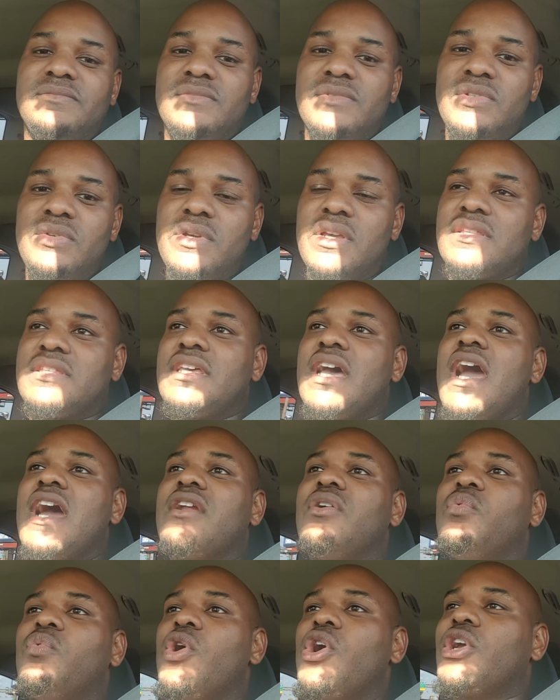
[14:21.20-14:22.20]
you get tired
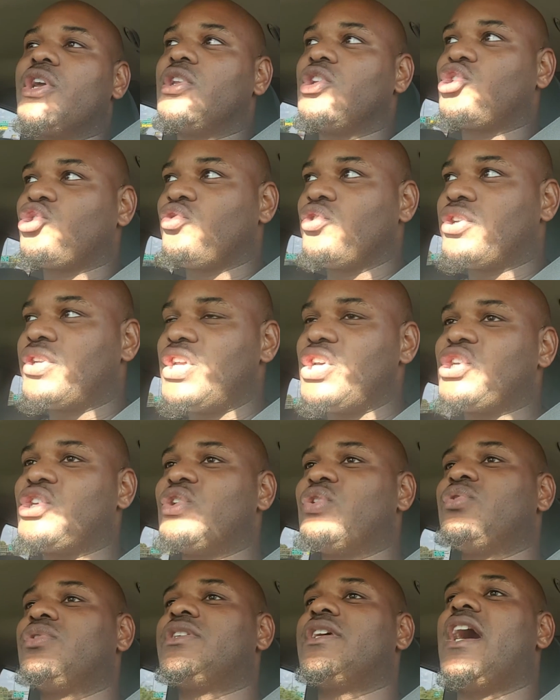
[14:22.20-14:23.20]
of working a
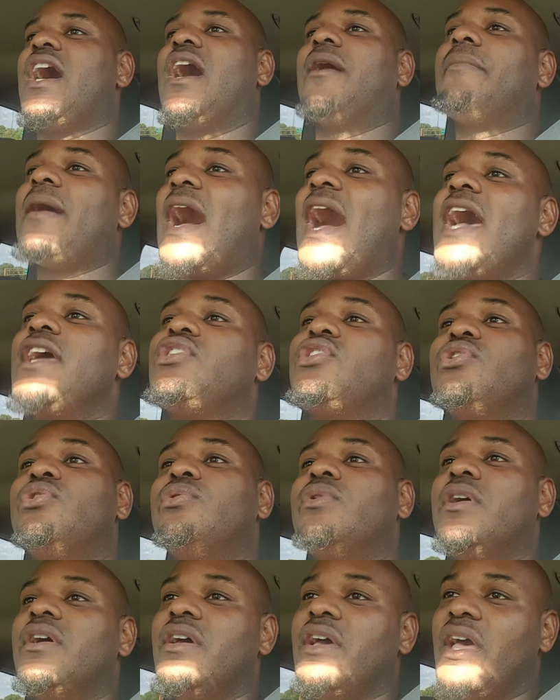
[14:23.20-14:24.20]
traditional job. I do,
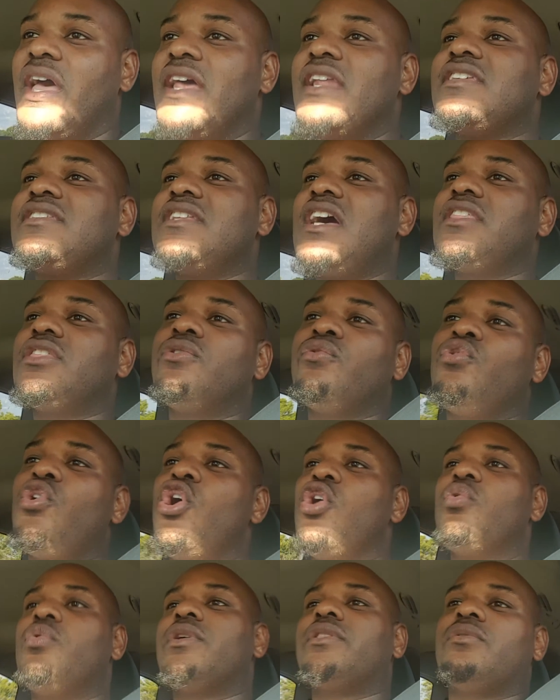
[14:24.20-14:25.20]
and there's nothing
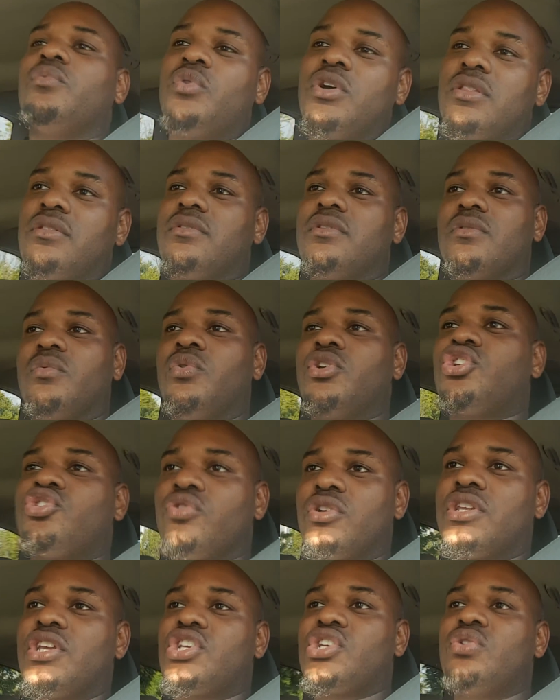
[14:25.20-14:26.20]
wrong with
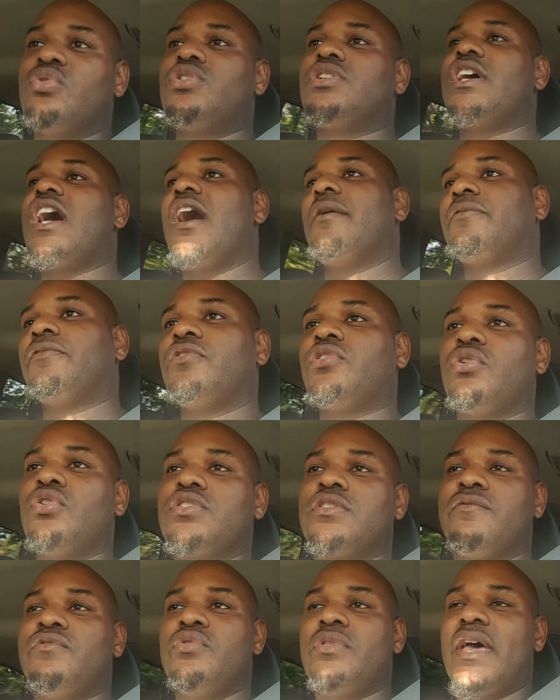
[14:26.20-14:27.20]
traditional jobs for
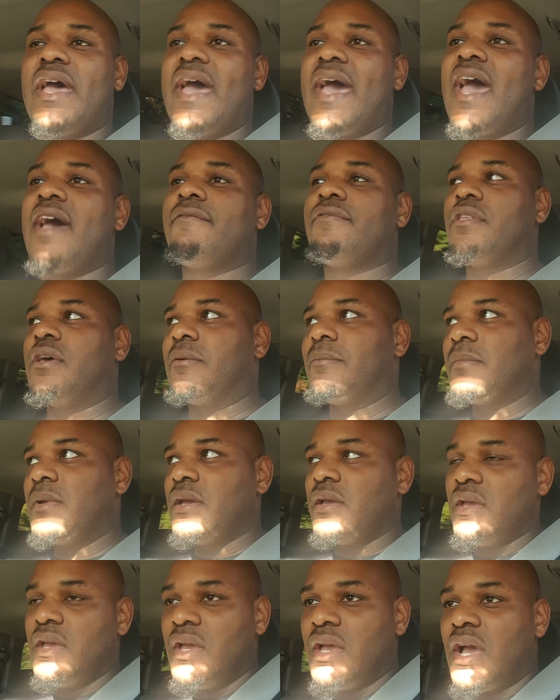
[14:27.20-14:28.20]
those of you that have them.
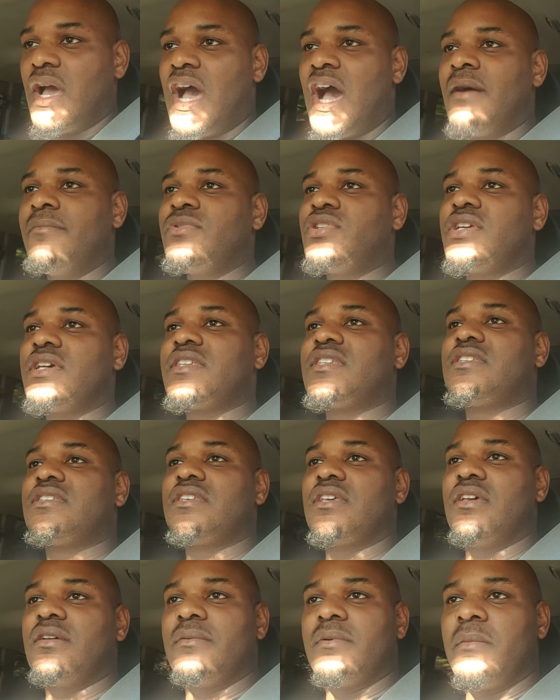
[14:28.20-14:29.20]

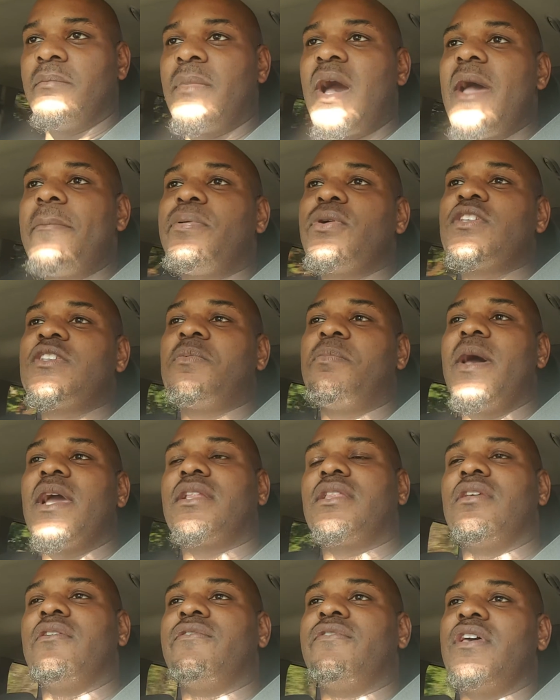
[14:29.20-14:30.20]
My
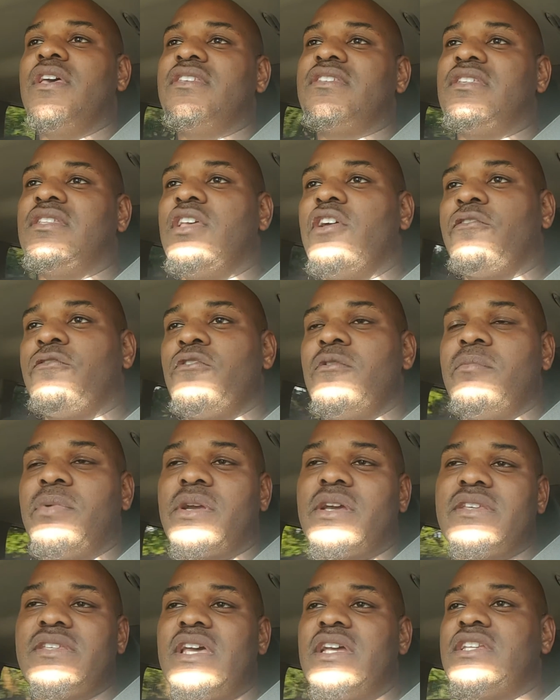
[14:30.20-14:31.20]
perspective is different,
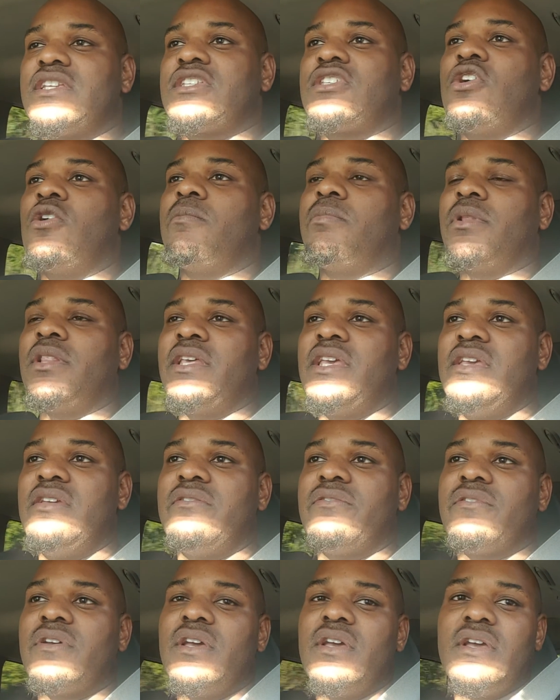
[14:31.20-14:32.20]
because I just don't
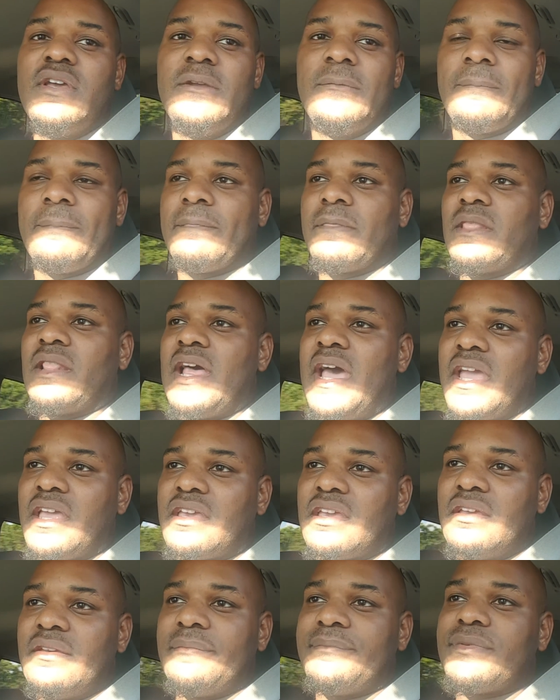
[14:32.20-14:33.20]
believe like
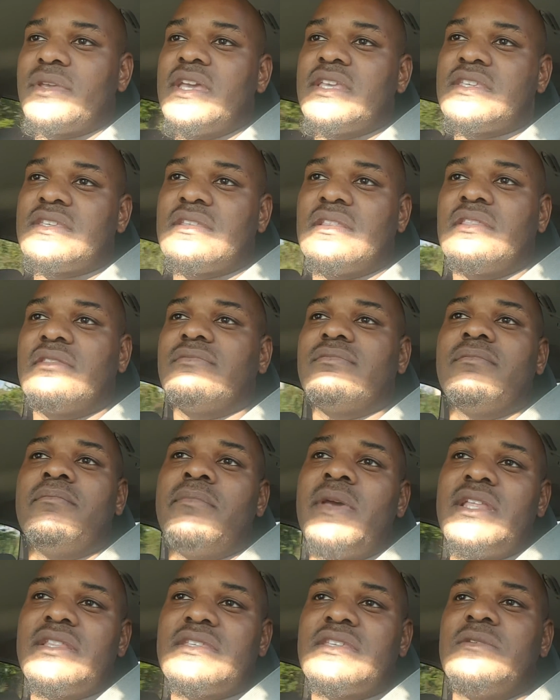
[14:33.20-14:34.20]
it's
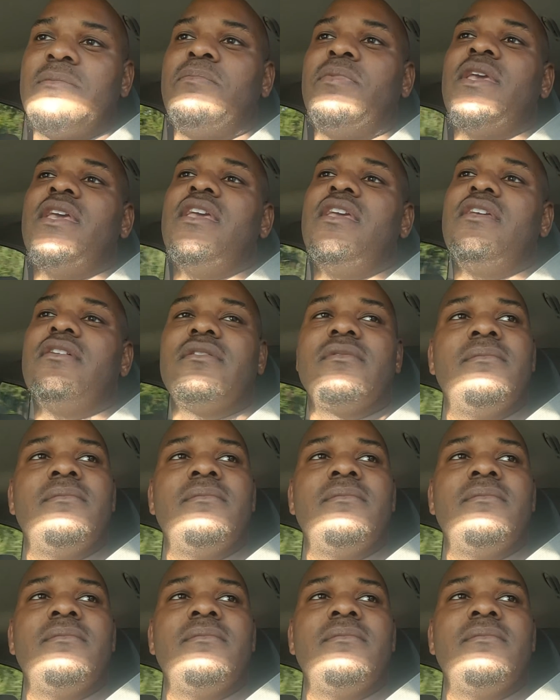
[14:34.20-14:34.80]
meant to be